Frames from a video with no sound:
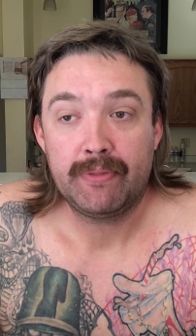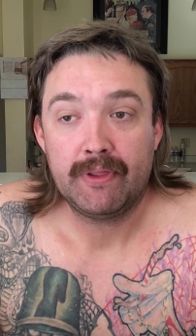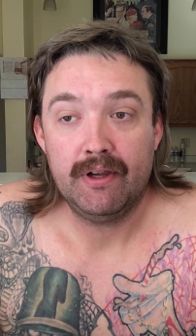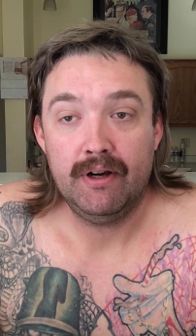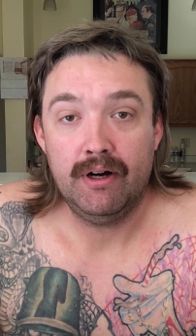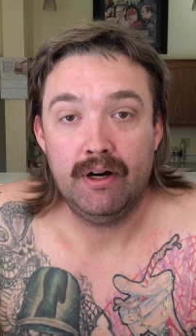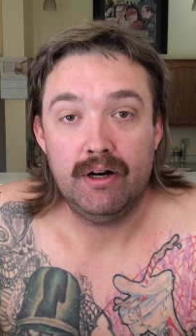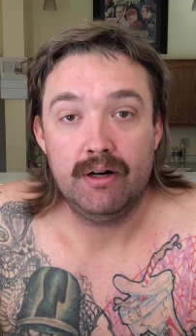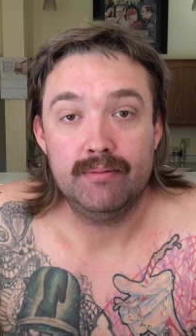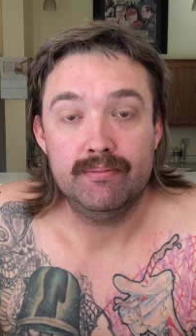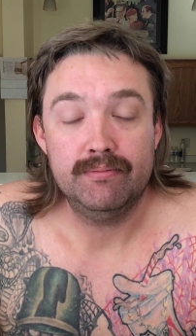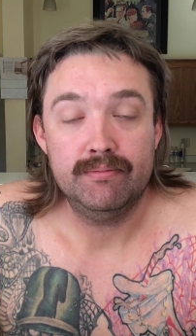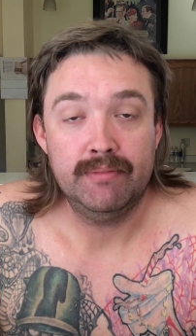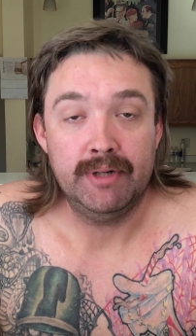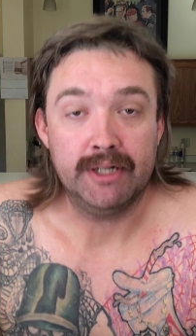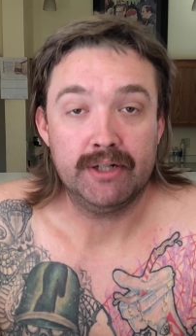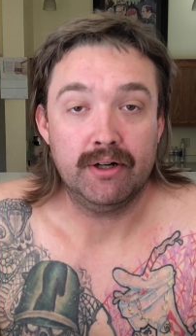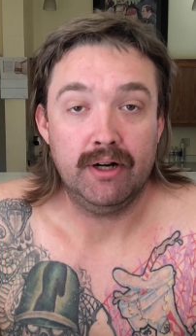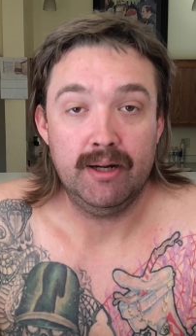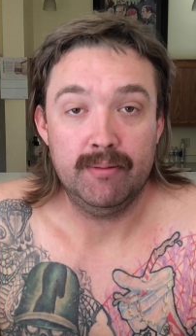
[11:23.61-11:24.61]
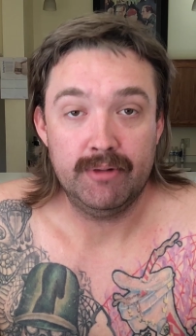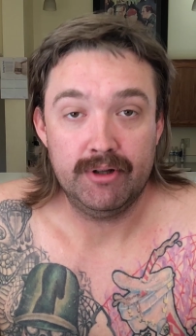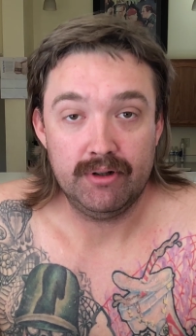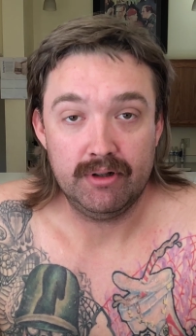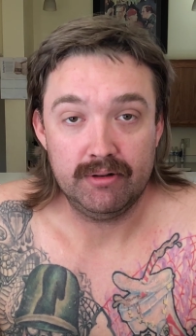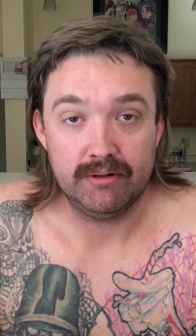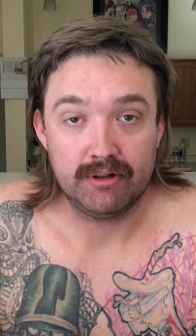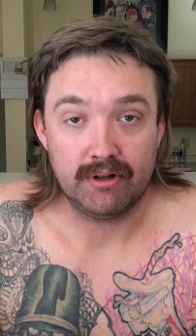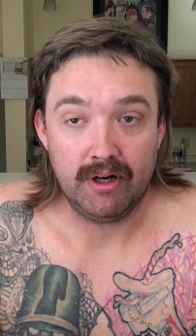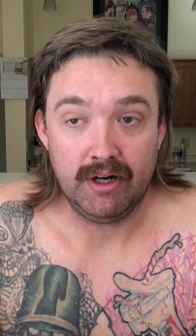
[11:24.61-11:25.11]
My grandmother
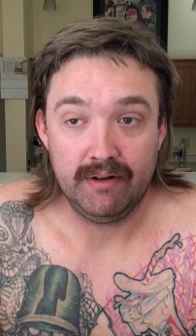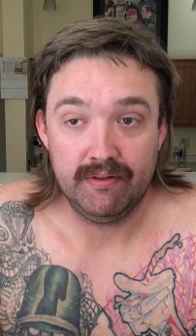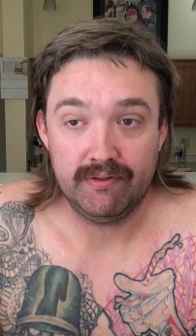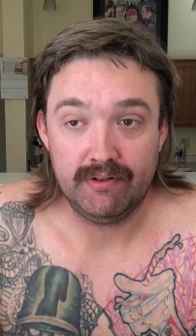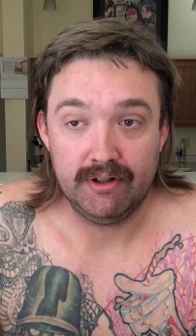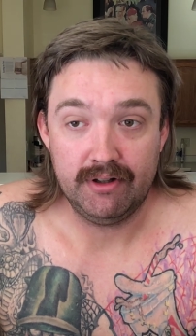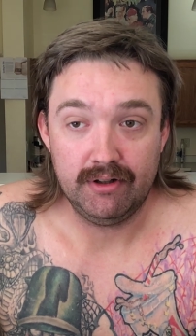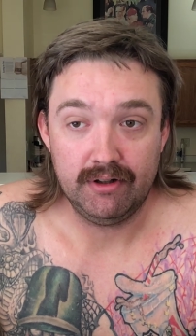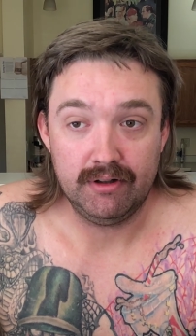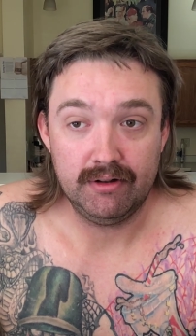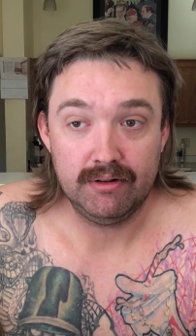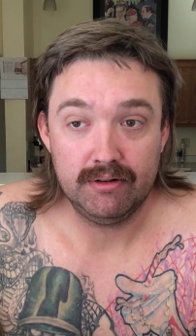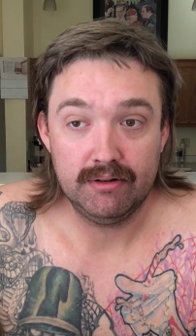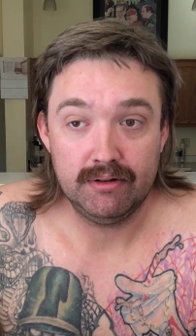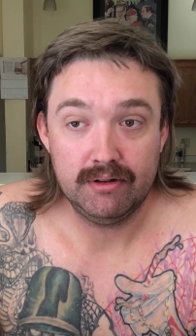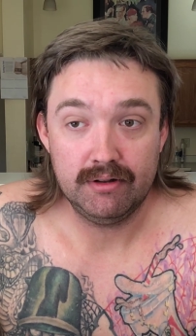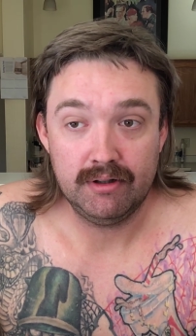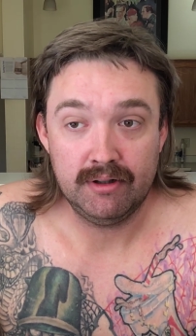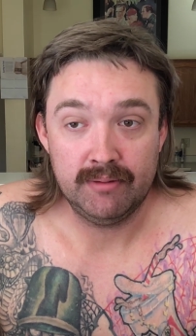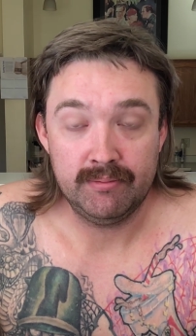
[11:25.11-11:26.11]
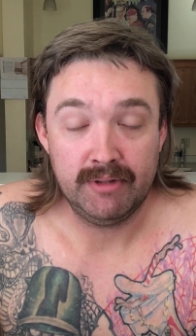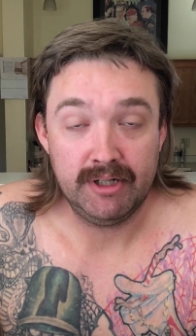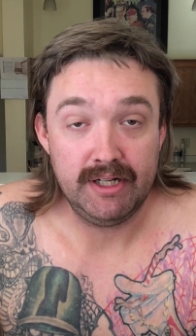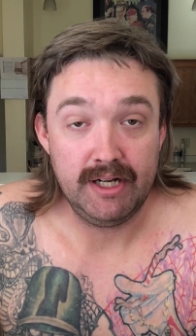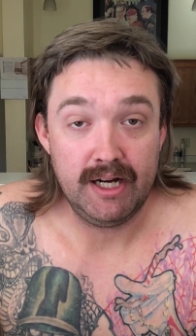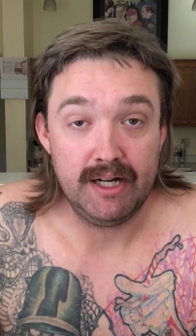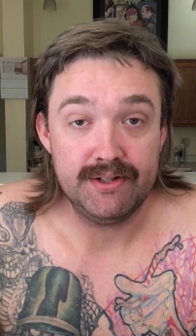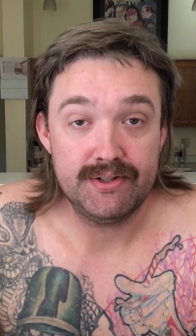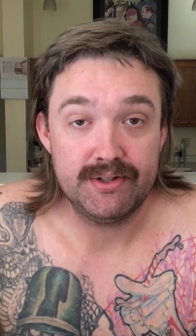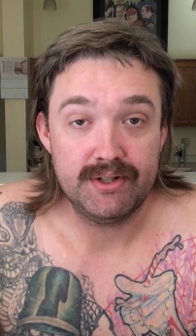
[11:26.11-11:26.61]
and grandfather on my
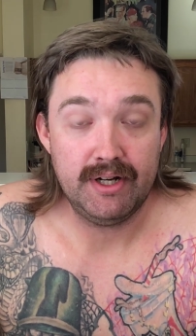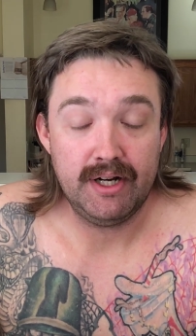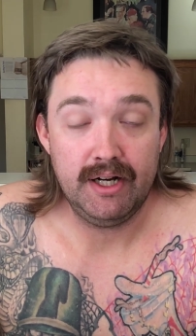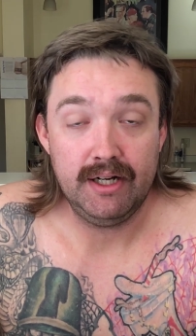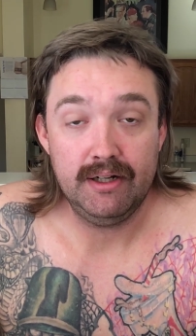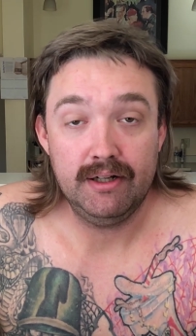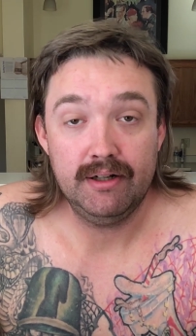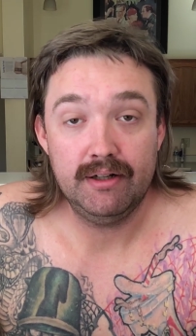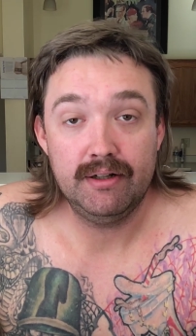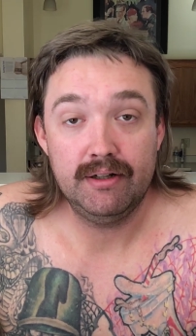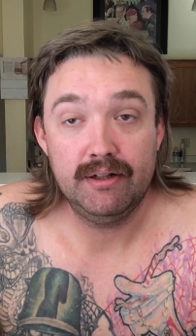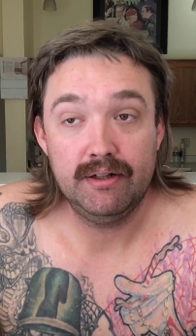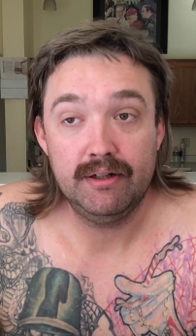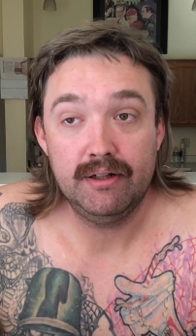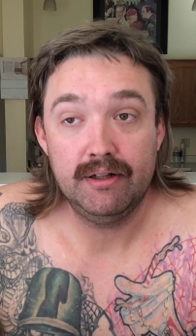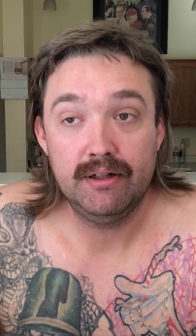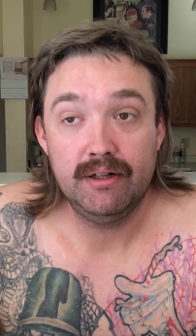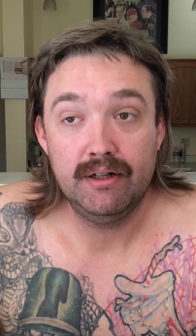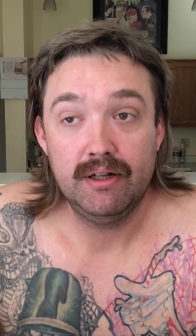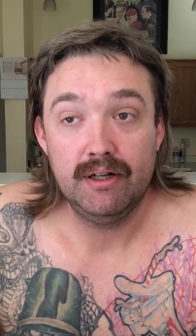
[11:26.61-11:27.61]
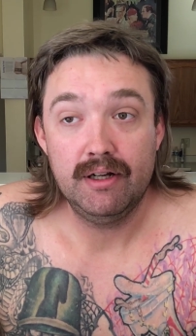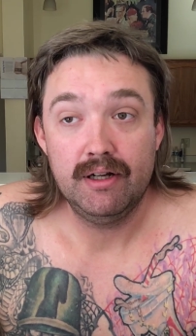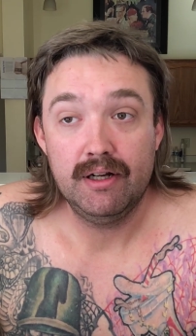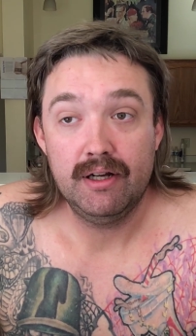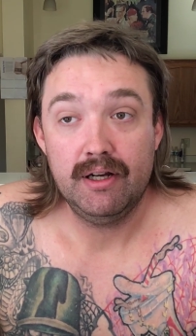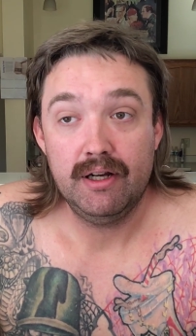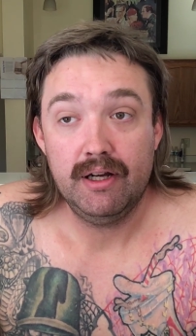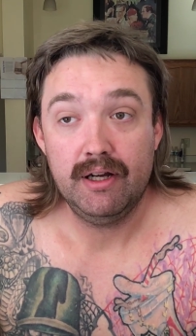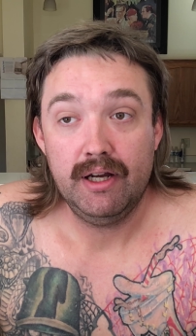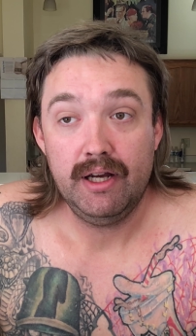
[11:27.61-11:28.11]
dad's side
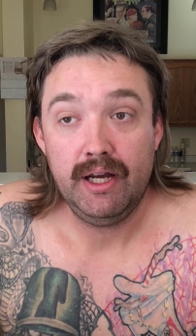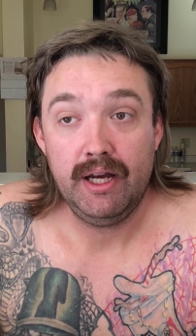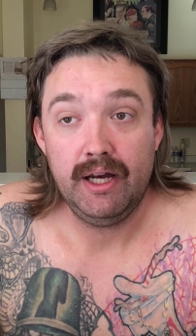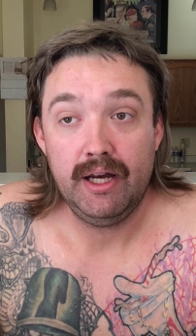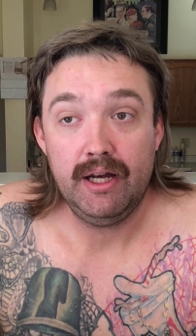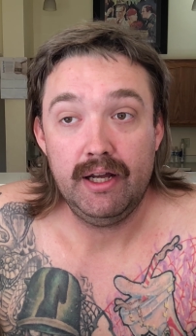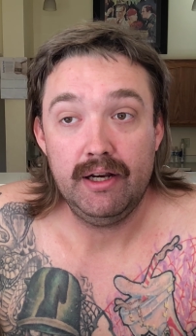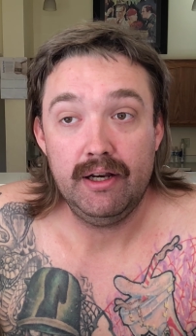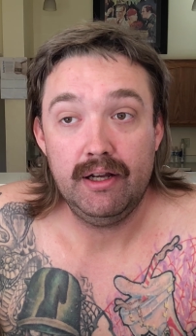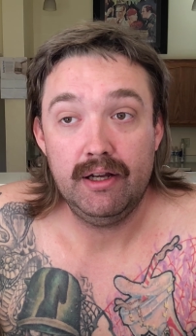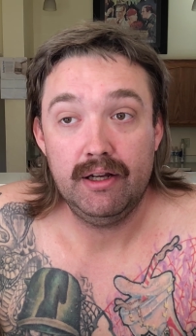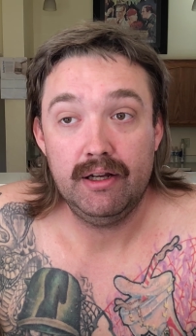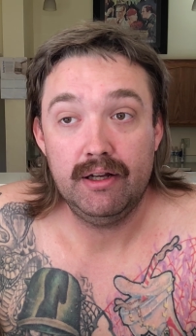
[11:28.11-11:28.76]
had